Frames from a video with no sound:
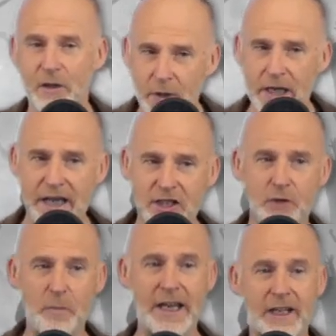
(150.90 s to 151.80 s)
We
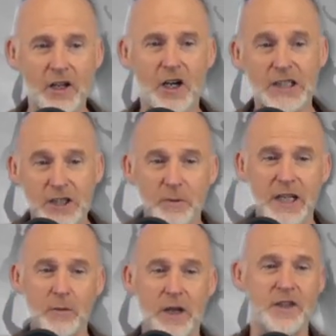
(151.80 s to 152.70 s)
expect God to
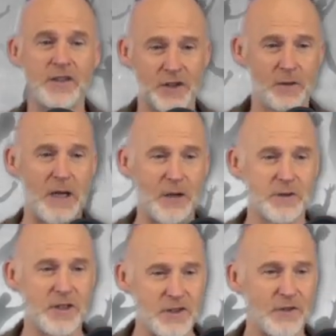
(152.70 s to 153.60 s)
be with us on the
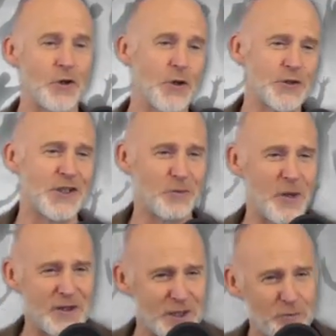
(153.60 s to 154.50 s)
mountains. Of course, He's
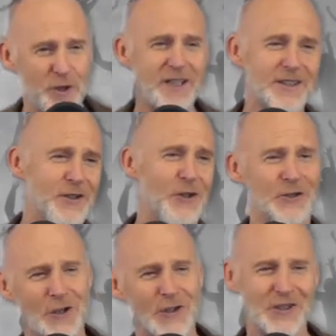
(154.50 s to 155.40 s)
with us. Praise the
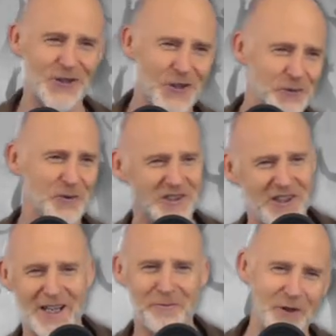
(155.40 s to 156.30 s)
Lord, God is good, we
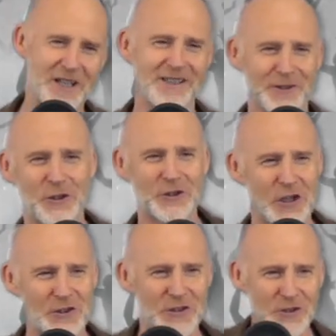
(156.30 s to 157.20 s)
say. Praise the Lord,
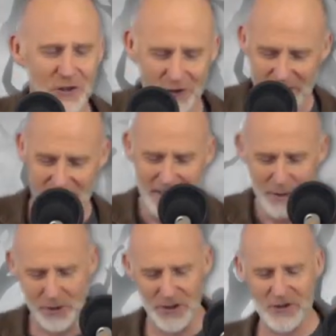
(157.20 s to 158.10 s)
God is good.
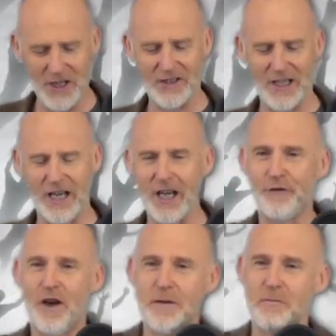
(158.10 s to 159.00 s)
But He says
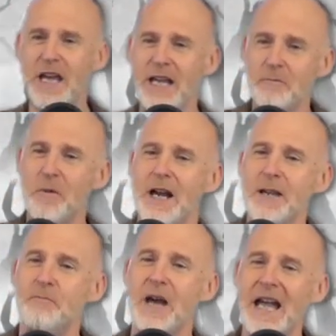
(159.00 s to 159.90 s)
if I make
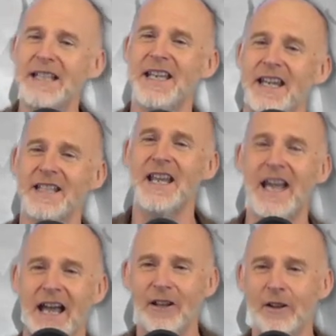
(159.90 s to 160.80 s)
my bed in
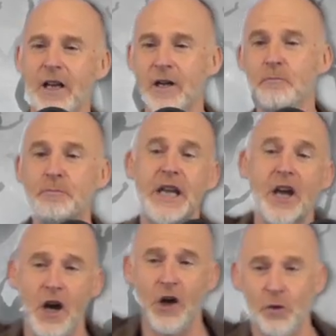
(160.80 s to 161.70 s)
hell,
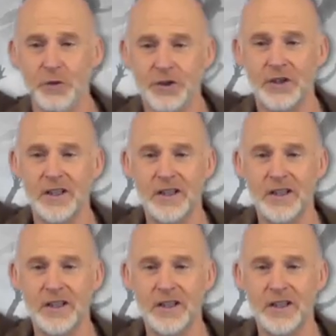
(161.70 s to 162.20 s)
behold,